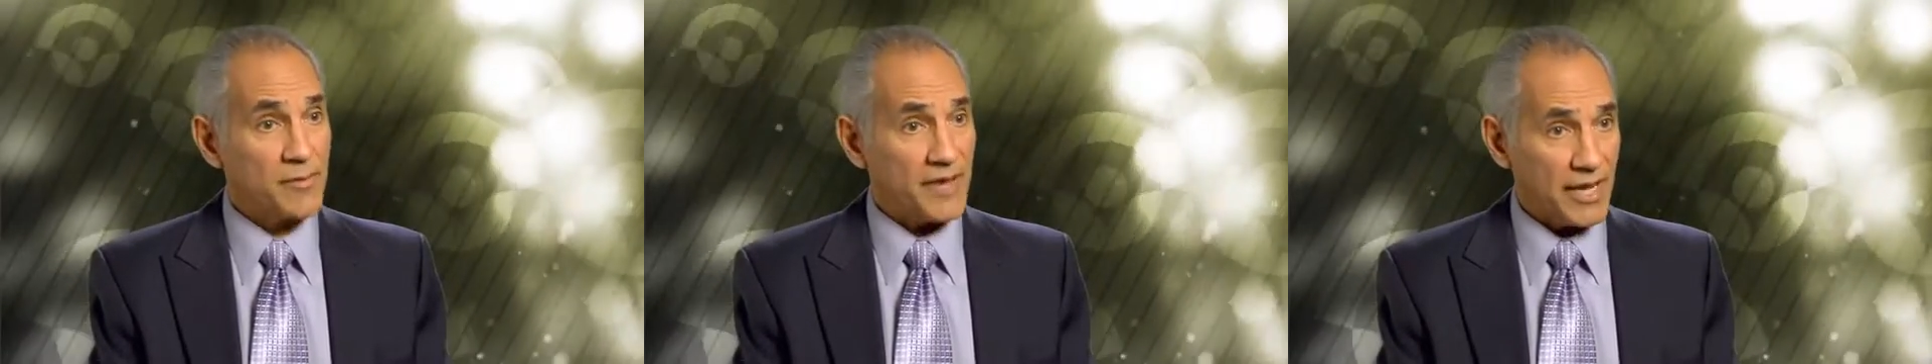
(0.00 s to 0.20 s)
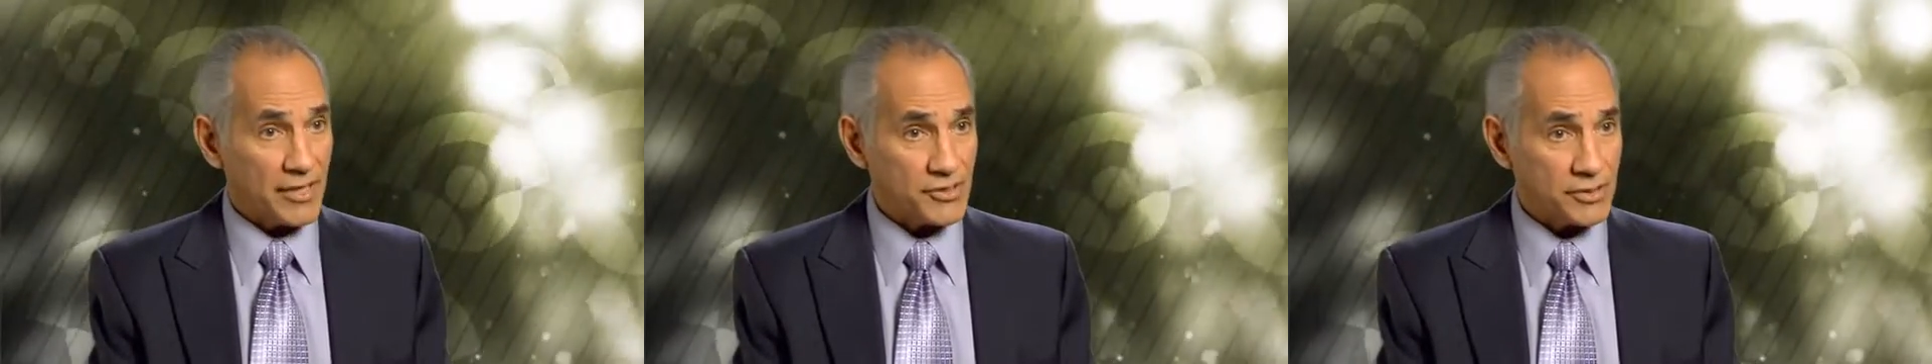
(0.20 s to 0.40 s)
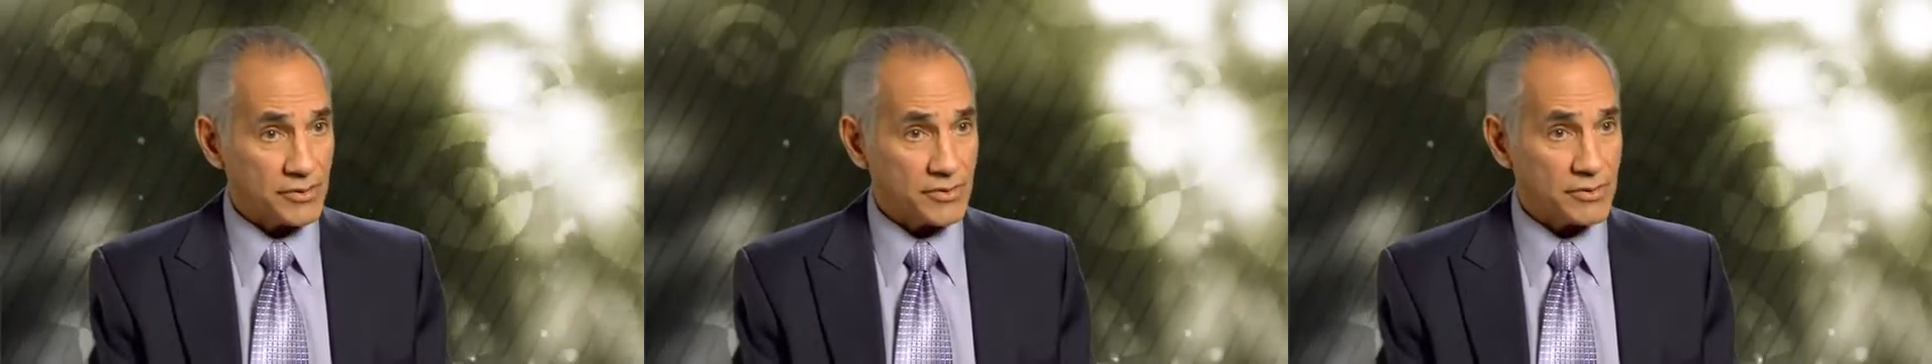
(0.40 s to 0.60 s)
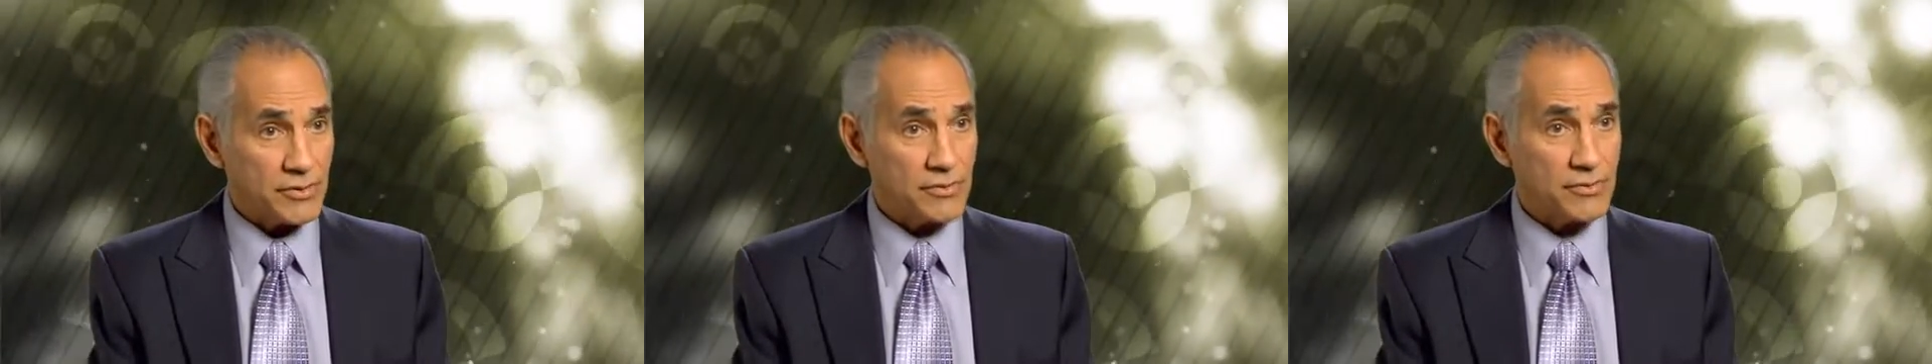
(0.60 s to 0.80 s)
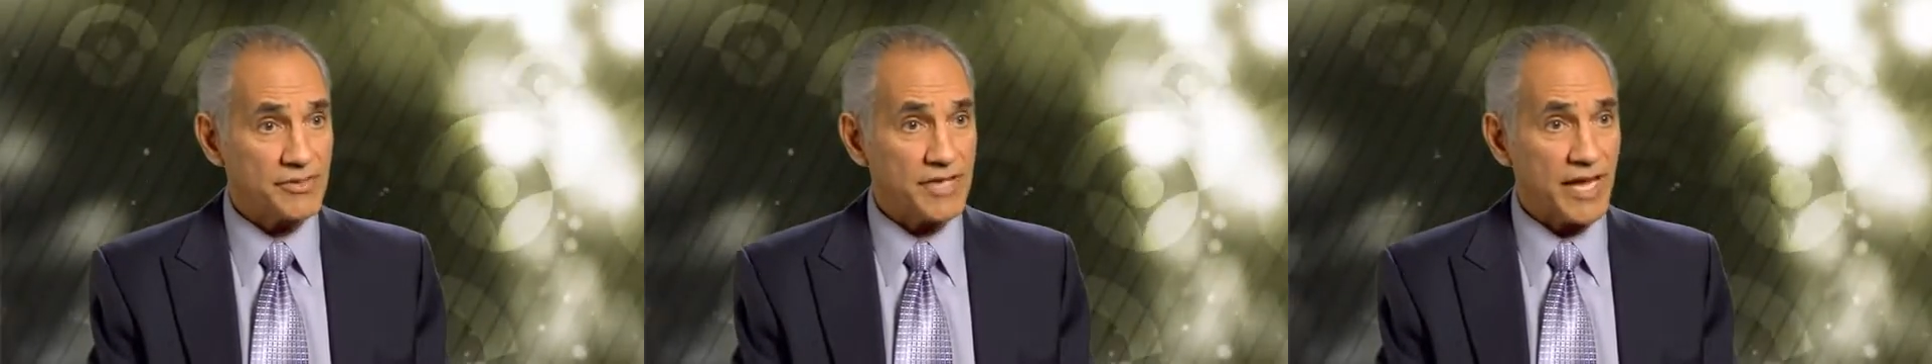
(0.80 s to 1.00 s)
patient
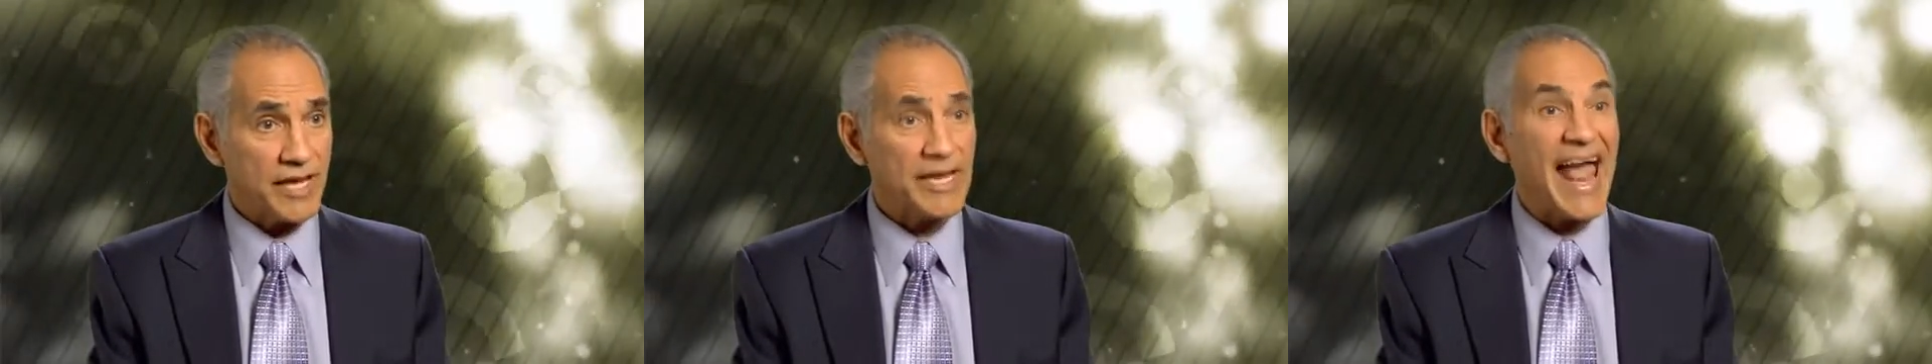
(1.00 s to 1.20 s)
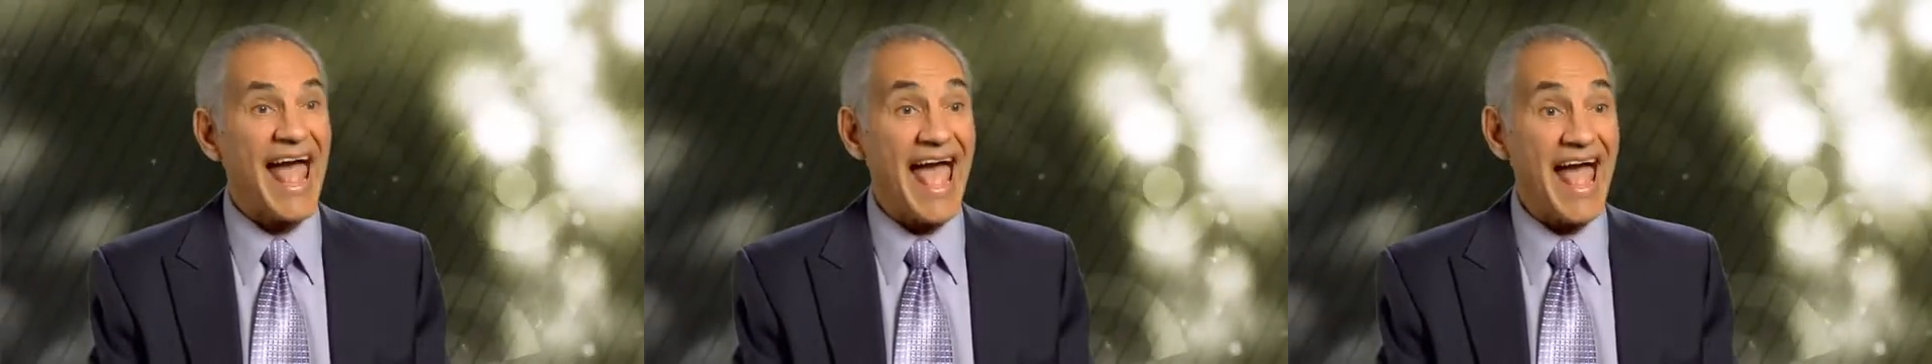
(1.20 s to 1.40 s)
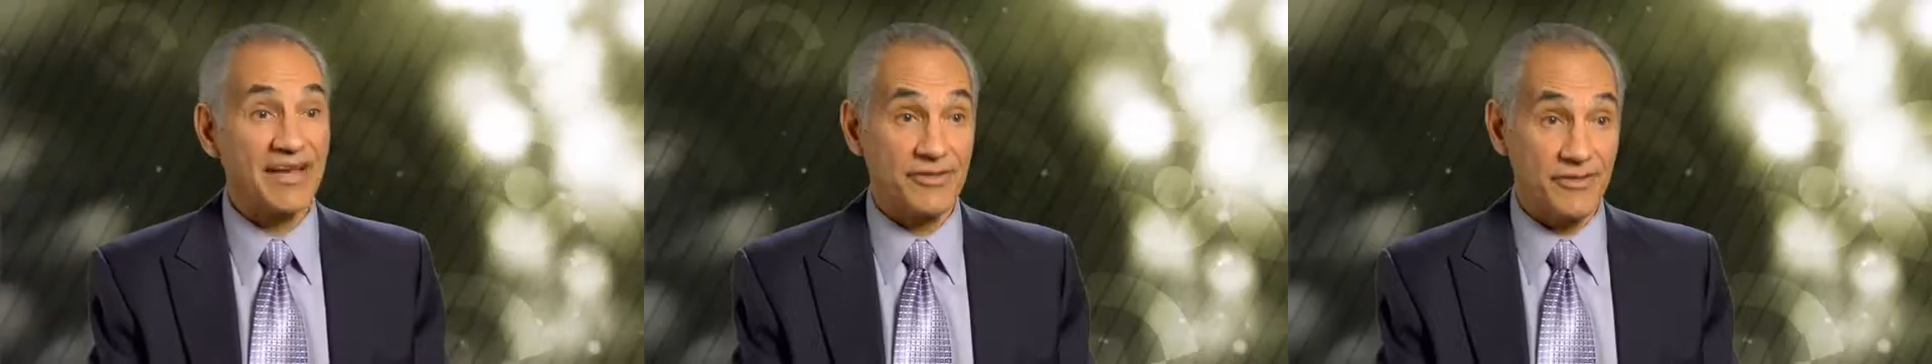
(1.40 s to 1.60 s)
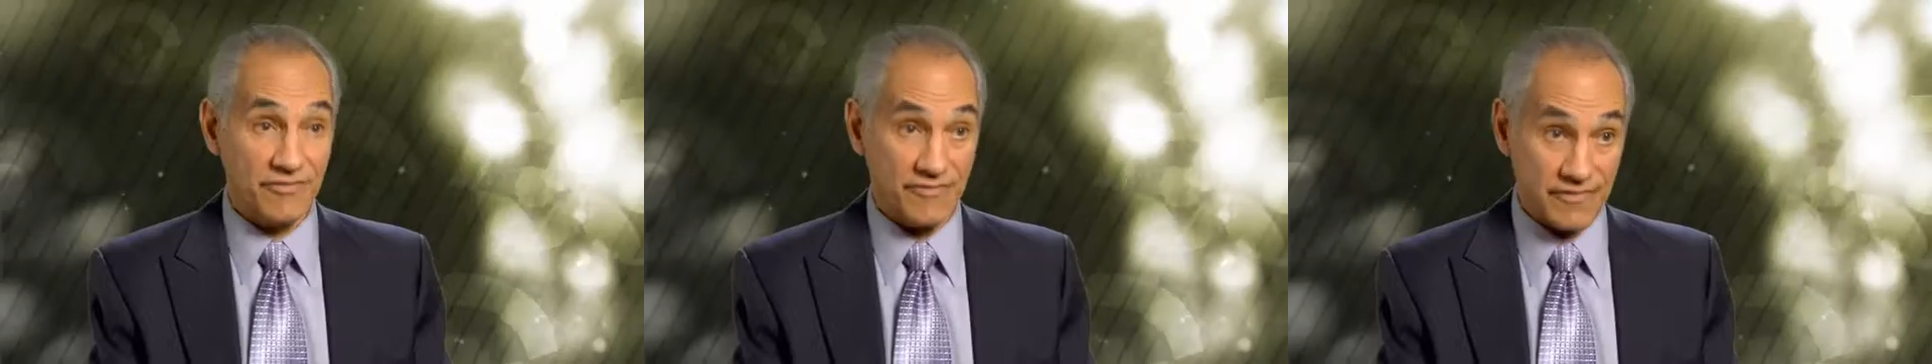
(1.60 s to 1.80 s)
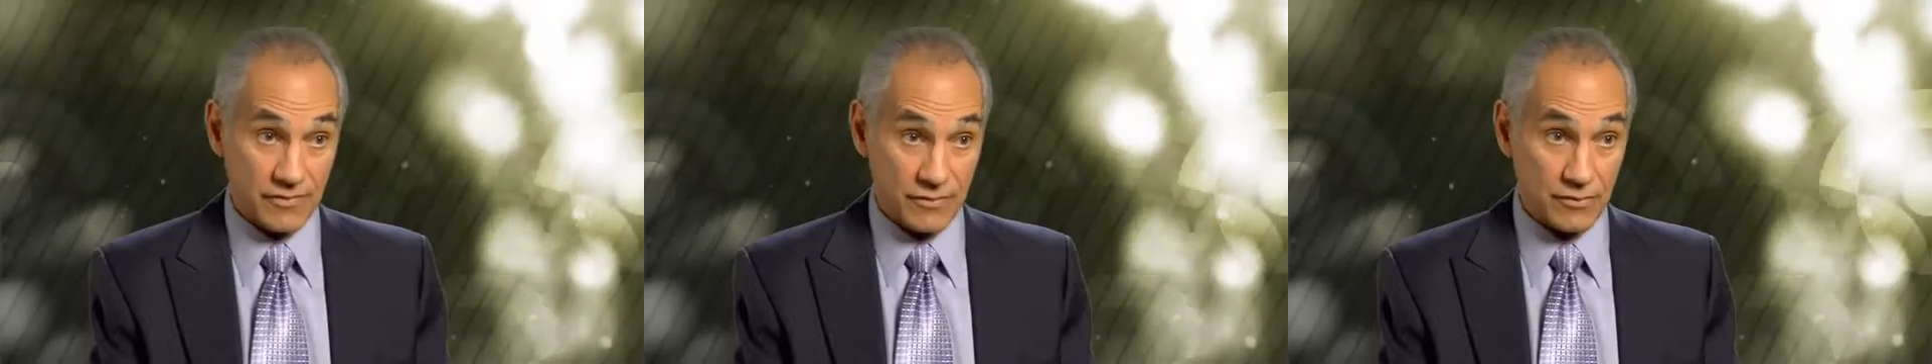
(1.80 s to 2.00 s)
to take an
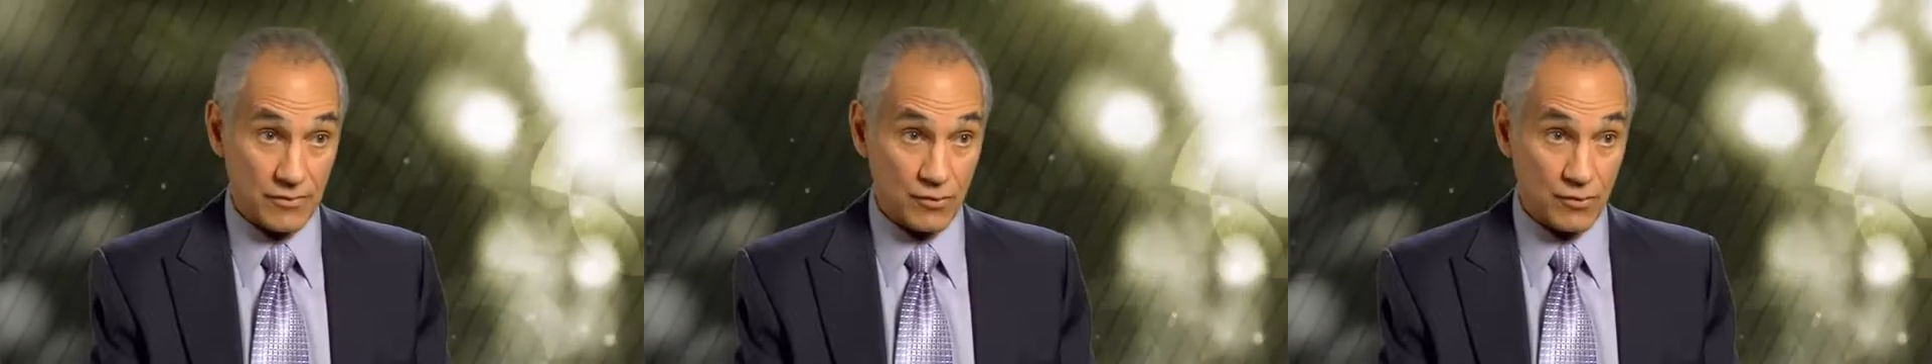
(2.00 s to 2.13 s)
active